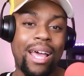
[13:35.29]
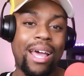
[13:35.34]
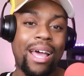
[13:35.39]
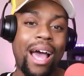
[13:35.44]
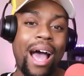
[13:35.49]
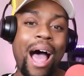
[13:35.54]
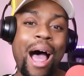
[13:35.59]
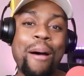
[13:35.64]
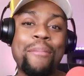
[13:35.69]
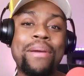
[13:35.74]

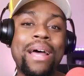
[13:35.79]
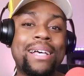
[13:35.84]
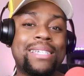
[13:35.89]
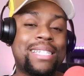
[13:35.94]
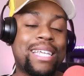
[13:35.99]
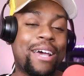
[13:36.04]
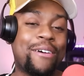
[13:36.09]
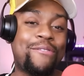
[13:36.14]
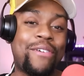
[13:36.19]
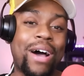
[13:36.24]
I'm not
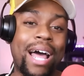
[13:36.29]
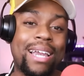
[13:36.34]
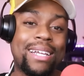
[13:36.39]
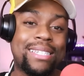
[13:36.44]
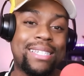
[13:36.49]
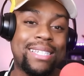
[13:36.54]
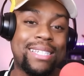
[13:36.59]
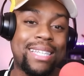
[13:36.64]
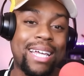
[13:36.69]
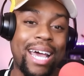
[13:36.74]
saying violence
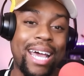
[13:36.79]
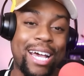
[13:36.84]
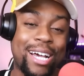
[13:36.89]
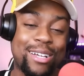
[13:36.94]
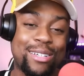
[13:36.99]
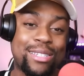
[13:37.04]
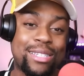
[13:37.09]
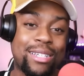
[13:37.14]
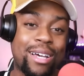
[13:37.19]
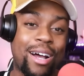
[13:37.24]
is the
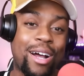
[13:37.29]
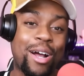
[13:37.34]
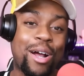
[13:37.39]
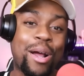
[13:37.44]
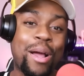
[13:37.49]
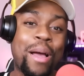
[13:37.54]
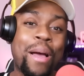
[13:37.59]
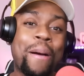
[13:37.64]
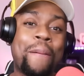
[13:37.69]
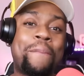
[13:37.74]
answer,
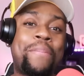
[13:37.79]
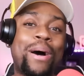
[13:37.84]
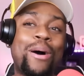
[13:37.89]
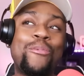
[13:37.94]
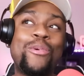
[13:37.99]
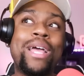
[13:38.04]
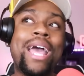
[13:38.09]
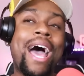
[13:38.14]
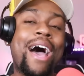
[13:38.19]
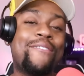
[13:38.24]
but we
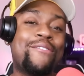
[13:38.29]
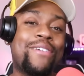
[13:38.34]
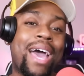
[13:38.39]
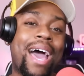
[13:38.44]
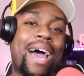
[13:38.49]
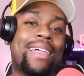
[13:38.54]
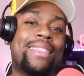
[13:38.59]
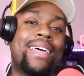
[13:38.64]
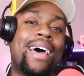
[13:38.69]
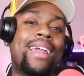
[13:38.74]
haven't
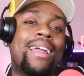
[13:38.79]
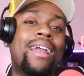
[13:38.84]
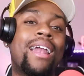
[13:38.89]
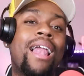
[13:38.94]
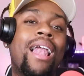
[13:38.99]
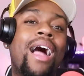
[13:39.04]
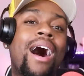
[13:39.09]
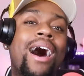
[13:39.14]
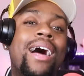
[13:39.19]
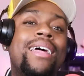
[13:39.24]
had that a
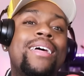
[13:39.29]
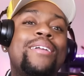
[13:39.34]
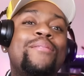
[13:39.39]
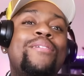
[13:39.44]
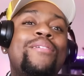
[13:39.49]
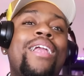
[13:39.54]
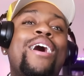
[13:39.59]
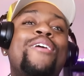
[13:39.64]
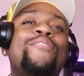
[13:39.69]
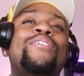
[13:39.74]
lot in
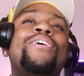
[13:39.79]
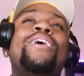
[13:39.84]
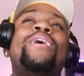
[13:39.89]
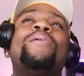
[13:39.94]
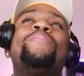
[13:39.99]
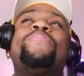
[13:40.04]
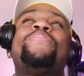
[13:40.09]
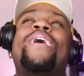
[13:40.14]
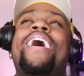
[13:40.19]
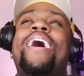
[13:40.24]
Love and Hip
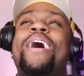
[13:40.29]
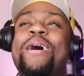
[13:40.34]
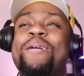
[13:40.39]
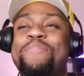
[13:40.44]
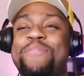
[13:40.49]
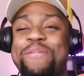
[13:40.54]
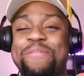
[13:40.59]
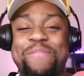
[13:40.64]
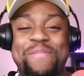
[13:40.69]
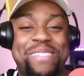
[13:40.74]
Hop. I'm
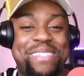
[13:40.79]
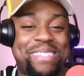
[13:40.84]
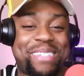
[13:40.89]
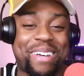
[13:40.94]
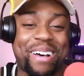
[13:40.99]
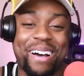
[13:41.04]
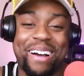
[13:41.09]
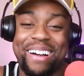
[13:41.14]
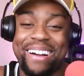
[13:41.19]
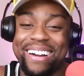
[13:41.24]

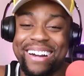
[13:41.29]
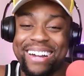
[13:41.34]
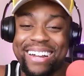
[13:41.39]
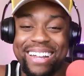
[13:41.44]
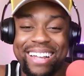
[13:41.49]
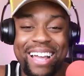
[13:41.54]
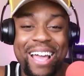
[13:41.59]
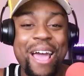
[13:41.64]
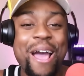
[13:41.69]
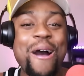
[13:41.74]

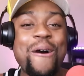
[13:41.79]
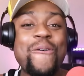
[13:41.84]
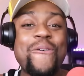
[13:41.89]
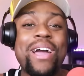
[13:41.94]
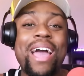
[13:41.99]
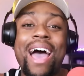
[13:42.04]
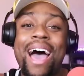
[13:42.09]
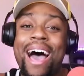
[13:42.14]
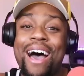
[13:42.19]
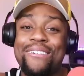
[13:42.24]
sorry. We
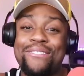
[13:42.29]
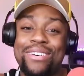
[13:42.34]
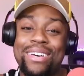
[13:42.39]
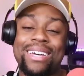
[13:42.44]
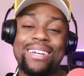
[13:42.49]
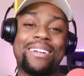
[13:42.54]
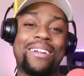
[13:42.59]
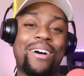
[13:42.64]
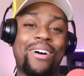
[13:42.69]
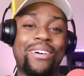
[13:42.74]
haven't,
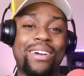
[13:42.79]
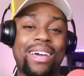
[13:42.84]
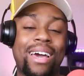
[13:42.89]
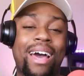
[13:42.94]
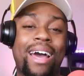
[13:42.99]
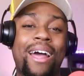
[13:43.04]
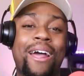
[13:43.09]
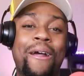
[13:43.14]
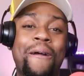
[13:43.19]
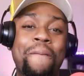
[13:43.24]

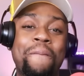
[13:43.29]
okay?